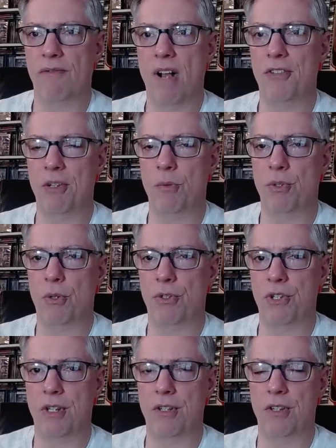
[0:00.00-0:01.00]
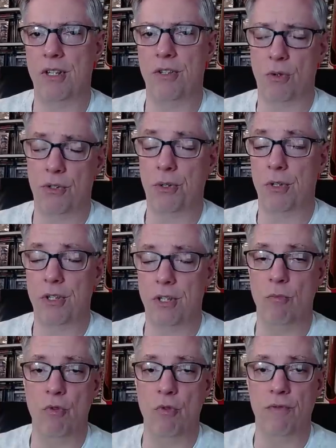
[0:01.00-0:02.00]
Ozzy was also into is also into The
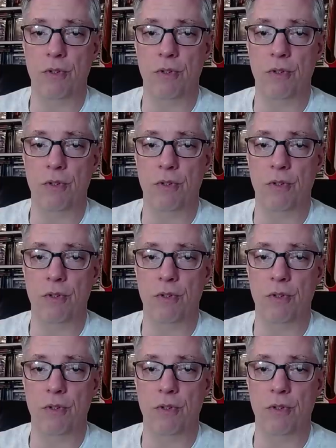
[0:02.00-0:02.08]
Move